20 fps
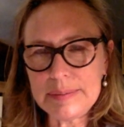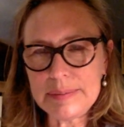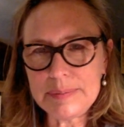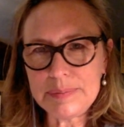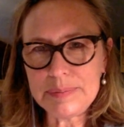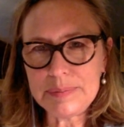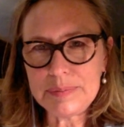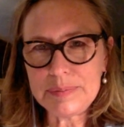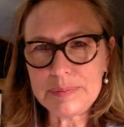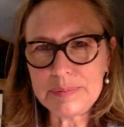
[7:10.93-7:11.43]

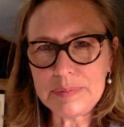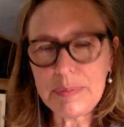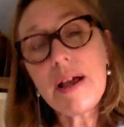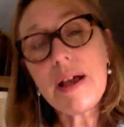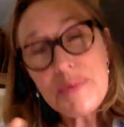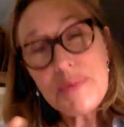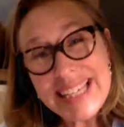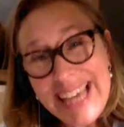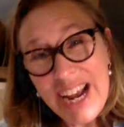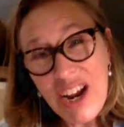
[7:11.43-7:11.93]
But
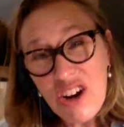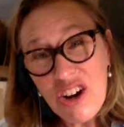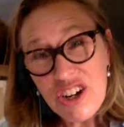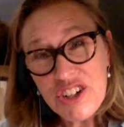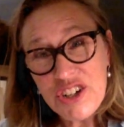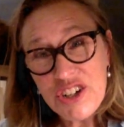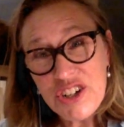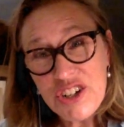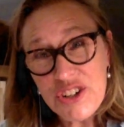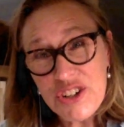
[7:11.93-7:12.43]
it was the
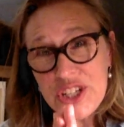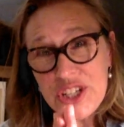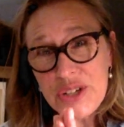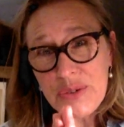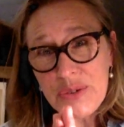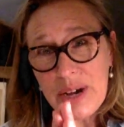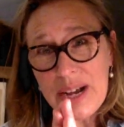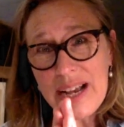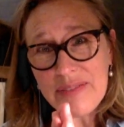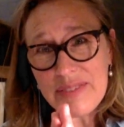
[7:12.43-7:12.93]
characters
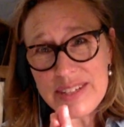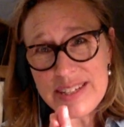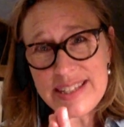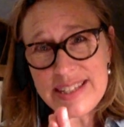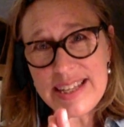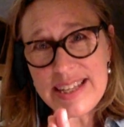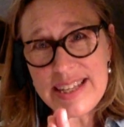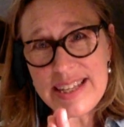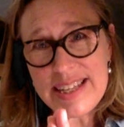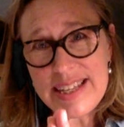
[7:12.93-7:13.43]
too, I have to
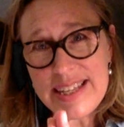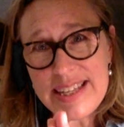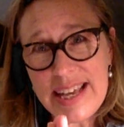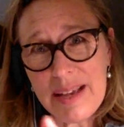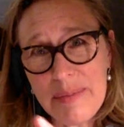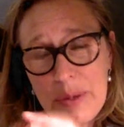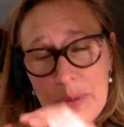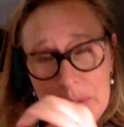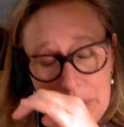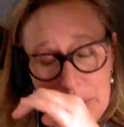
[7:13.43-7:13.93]

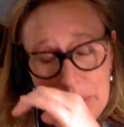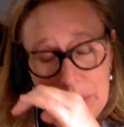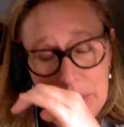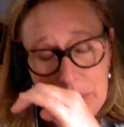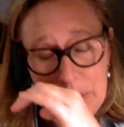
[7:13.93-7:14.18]
say. I mean, when you're